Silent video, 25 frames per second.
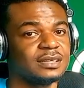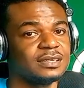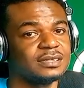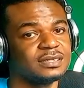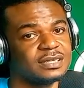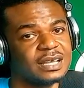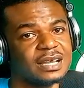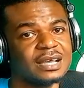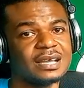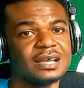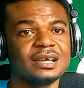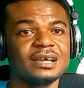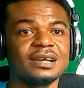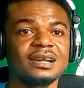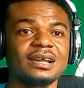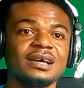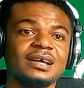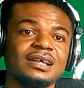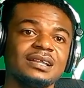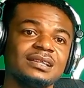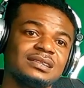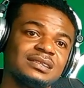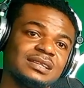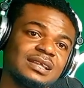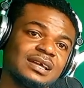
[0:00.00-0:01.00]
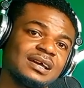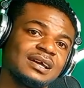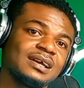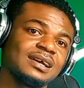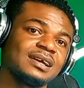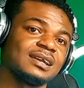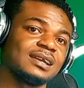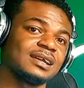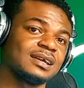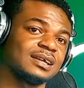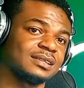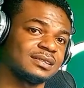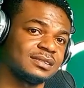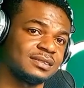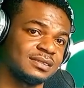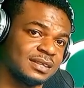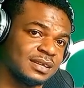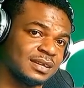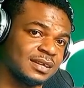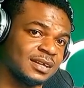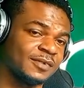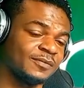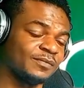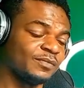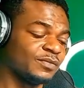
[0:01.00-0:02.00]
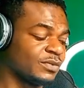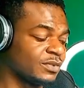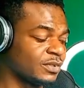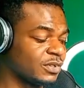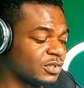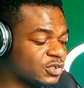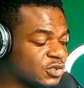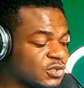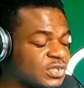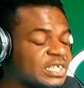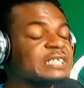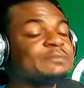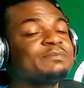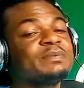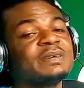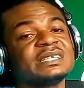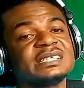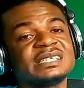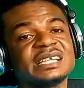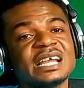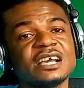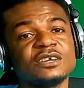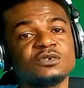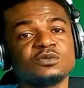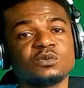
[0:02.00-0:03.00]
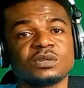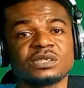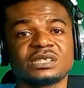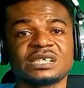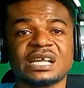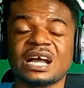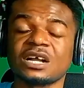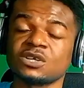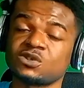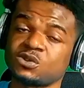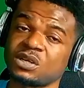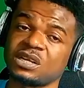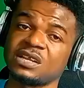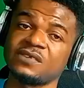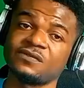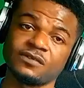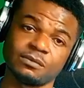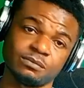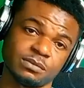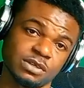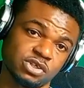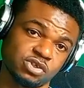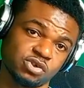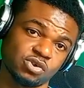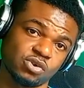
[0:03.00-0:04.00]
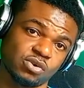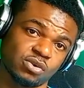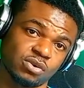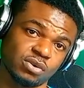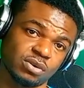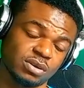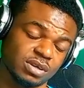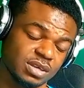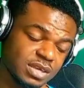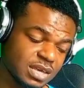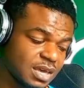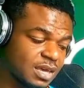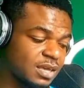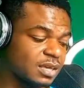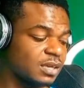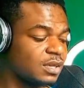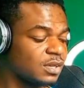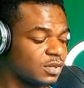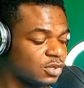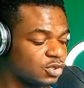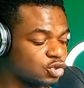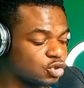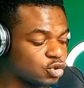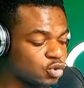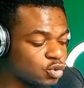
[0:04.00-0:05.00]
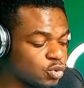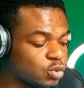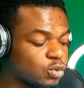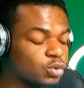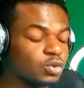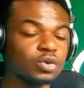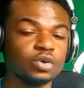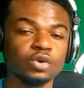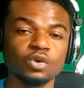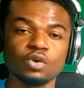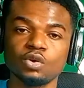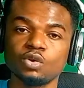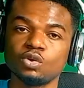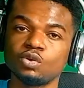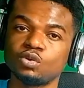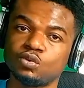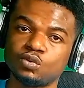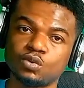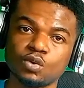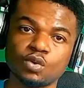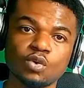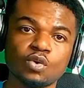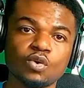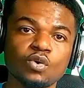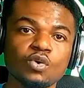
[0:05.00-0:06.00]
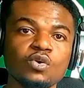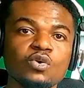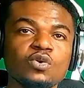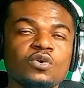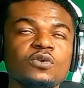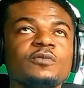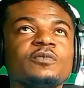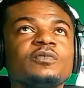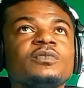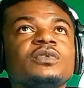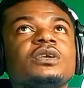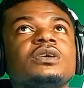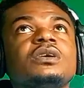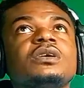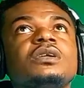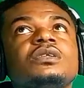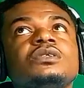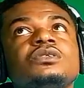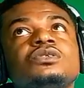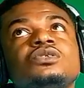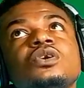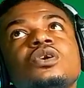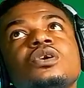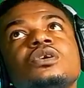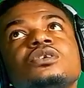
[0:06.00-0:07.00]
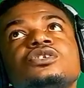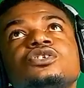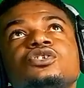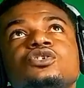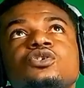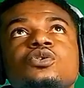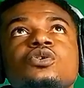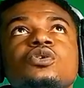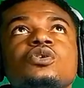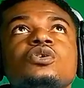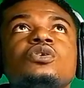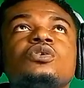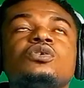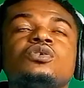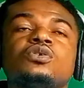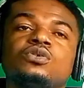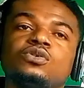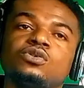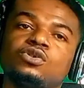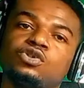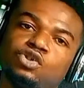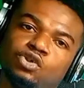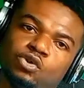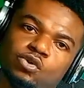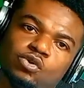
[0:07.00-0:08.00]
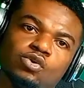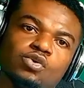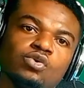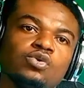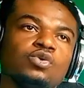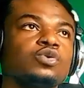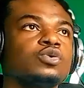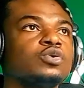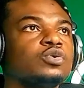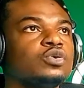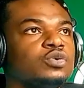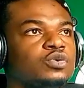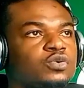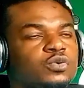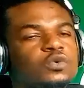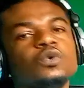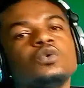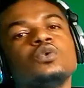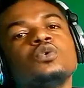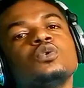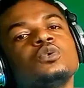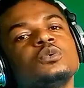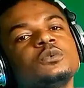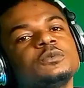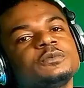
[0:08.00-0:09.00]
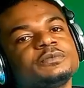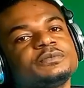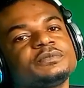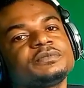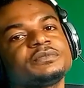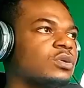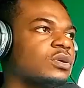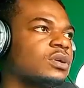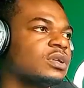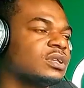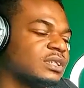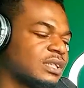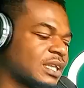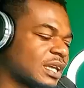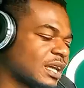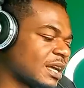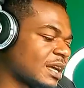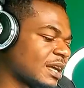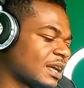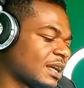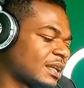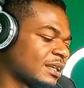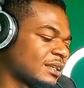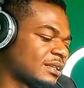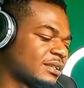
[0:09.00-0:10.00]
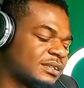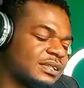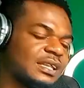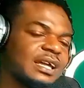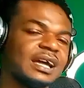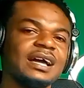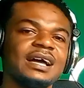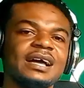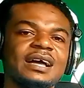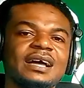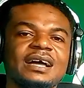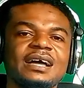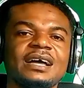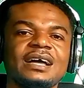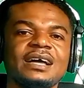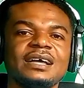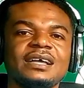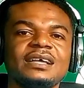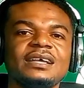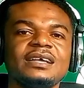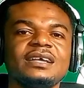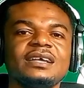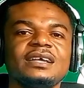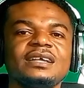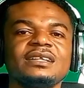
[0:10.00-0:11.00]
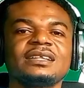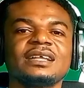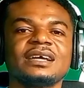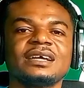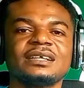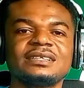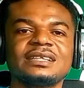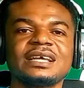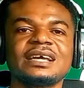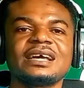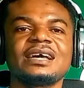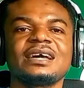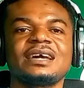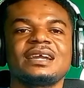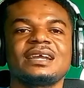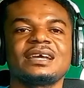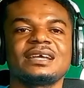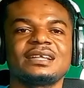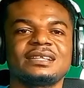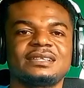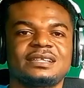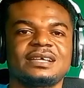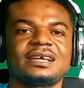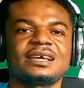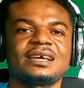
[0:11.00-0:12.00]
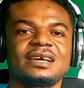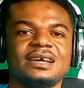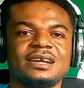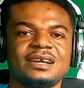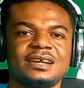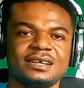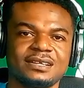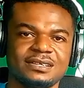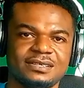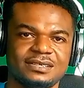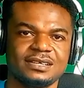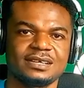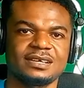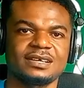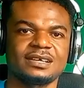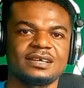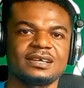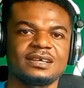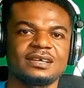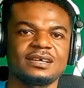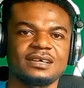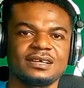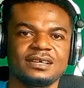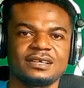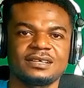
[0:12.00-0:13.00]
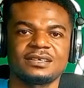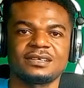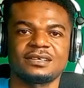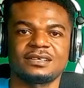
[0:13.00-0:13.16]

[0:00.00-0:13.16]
da, da, da, da, da. So this bass line was actually from the song, yeah. So do, do, so, do, dun, dun, da, da, da, da, da, da,